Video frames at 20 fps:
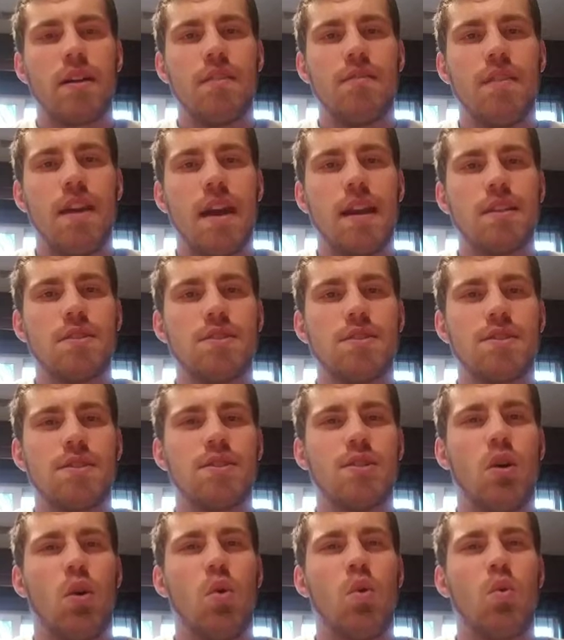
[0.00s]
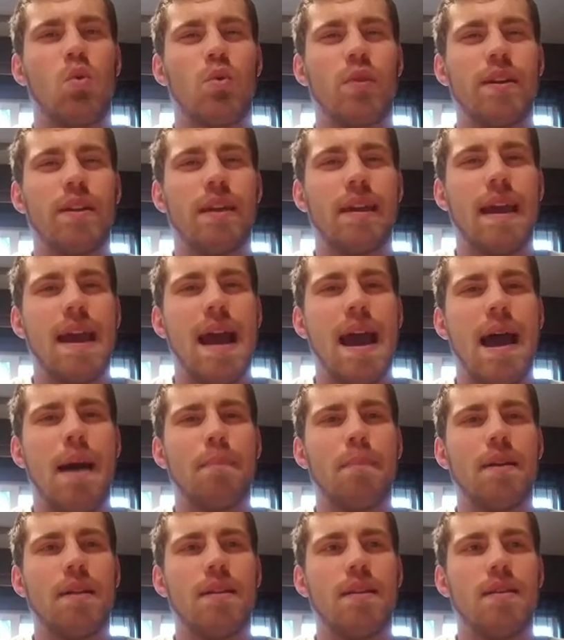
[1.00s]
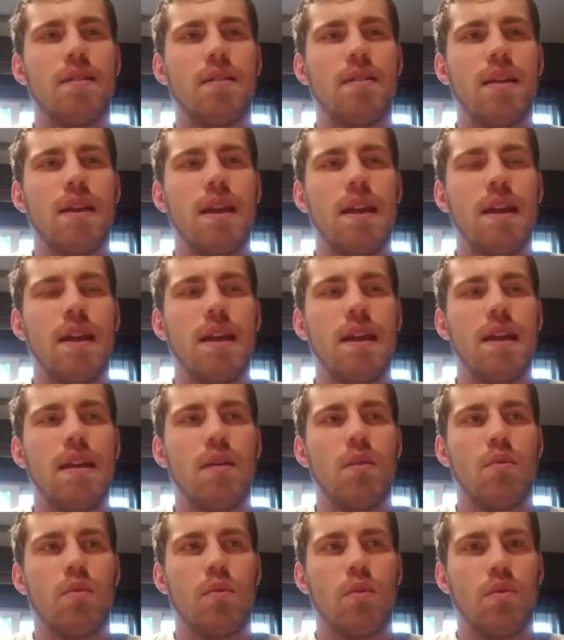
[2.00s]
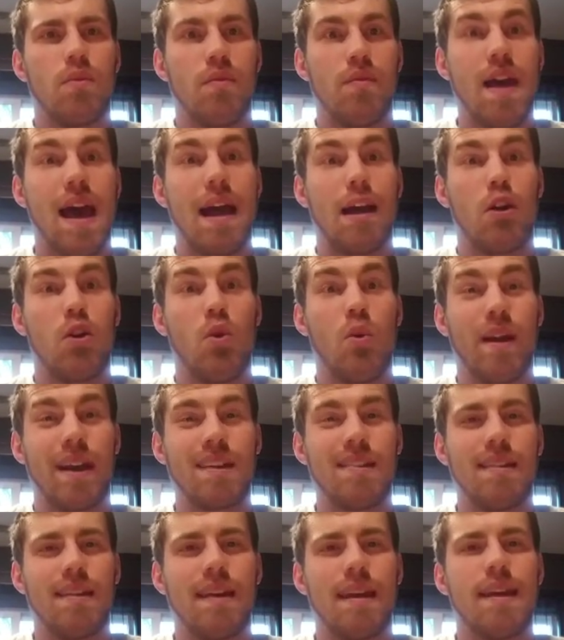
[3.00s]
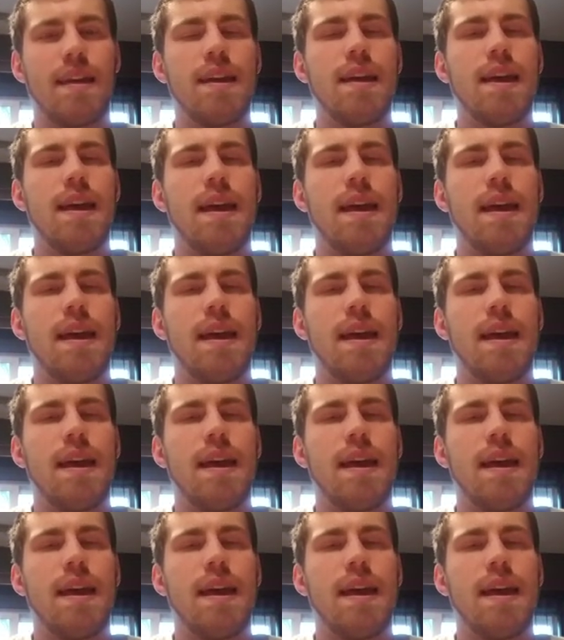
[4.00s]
advantages don't really happen that quickly.